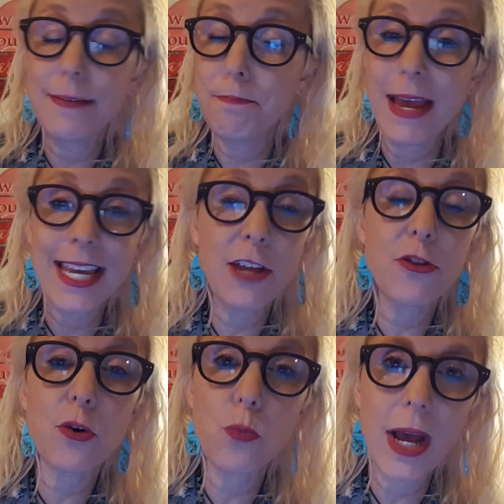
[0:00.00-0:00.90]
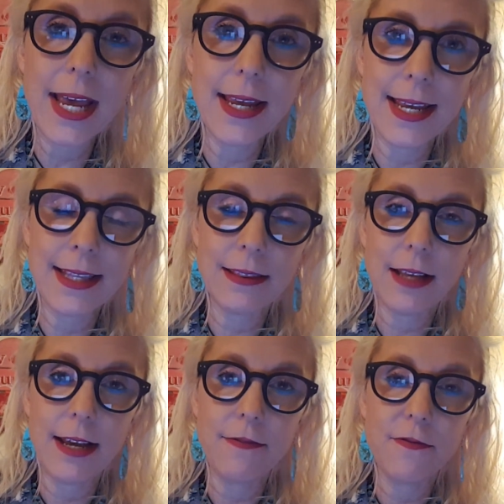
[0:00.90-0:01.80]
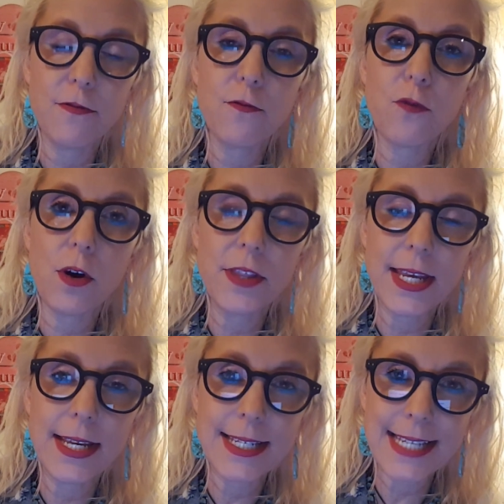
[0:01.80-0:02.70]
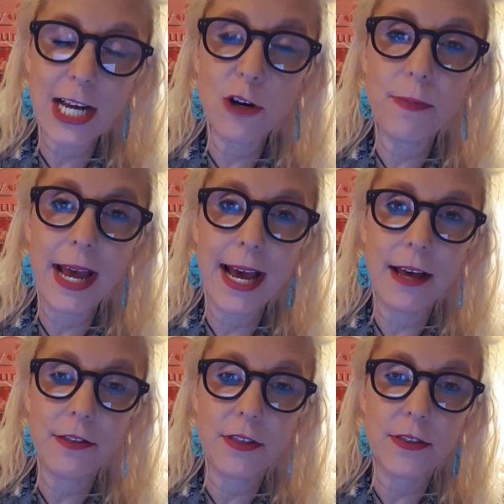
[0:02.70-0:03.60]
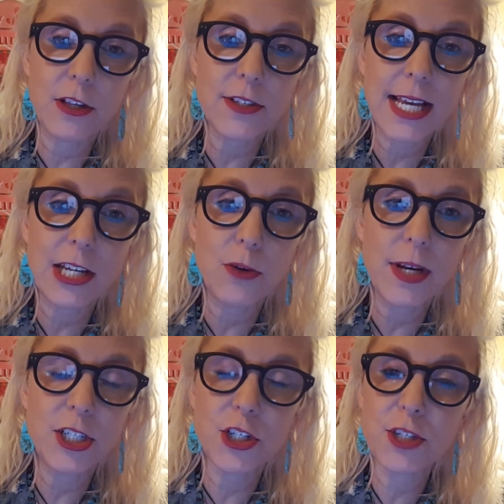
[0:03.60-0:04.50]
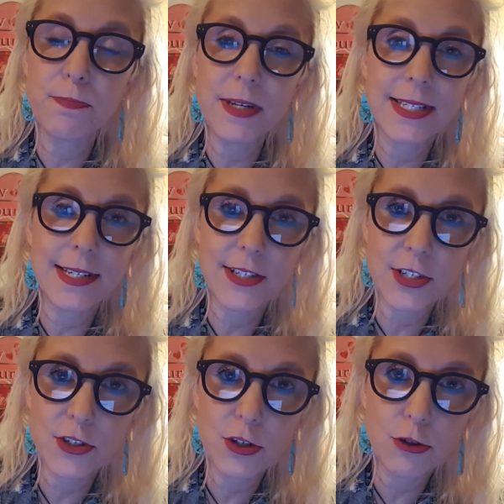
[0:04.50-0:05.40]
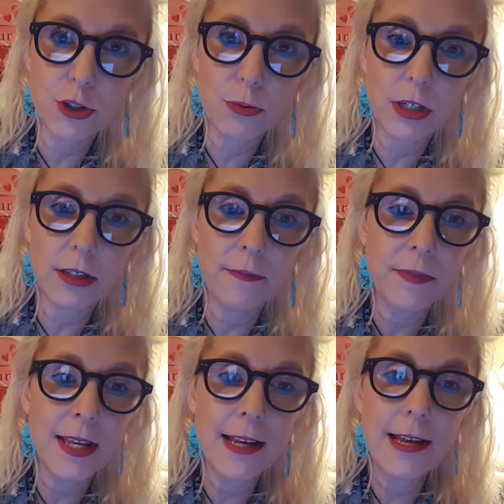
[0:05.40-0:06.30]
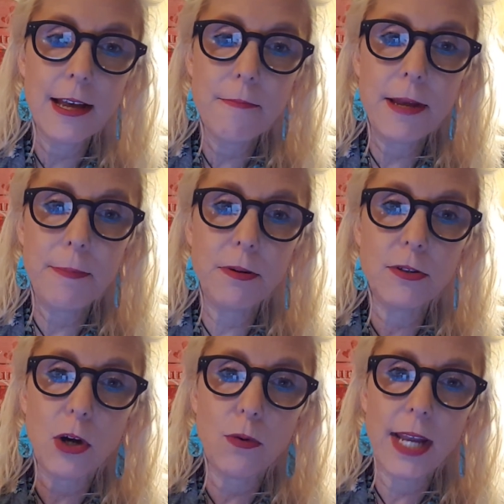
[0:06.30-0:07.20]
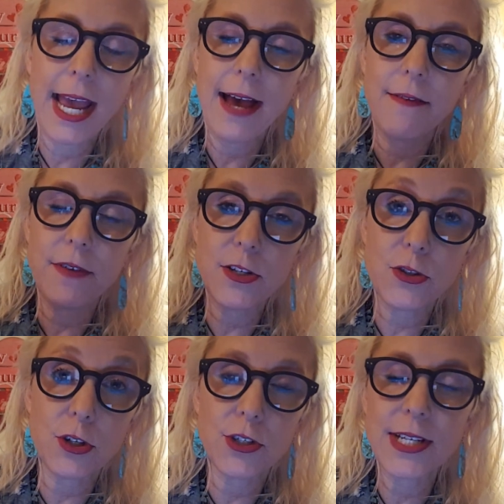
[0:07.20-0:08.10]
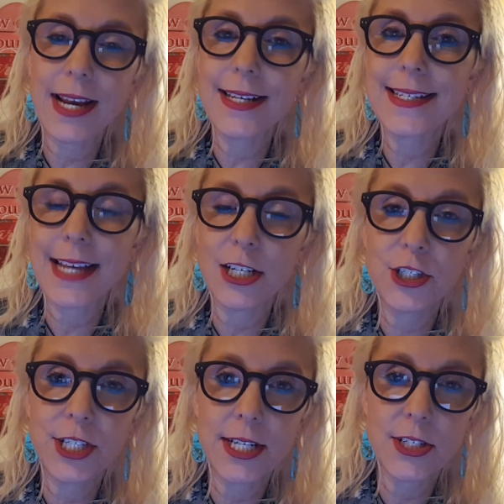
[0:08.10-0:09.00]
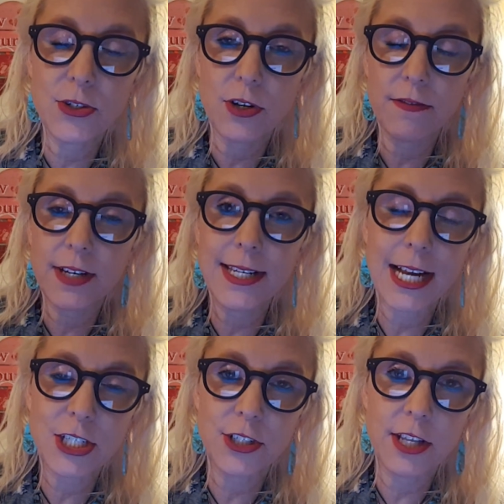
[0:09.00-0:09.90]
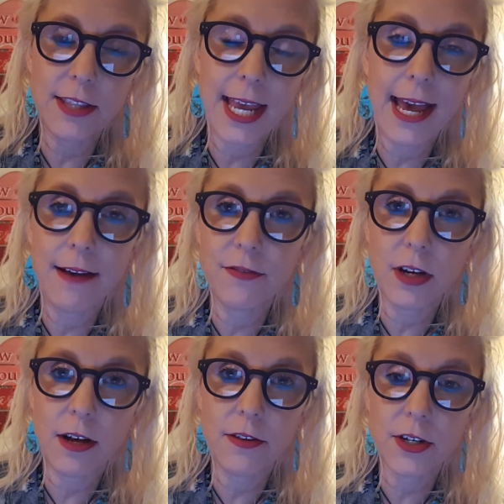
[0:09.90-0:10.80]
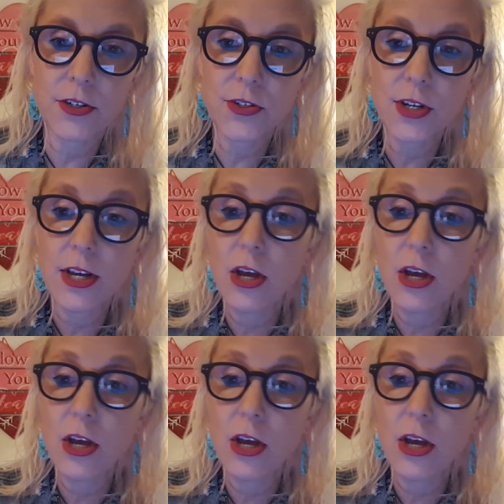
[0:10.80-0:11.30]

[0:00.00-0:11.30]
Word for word: making their way in life. For the psychopath, they'll tell you it's just business as usual. People don't have, there's not a sentient sort of connection that they have to others.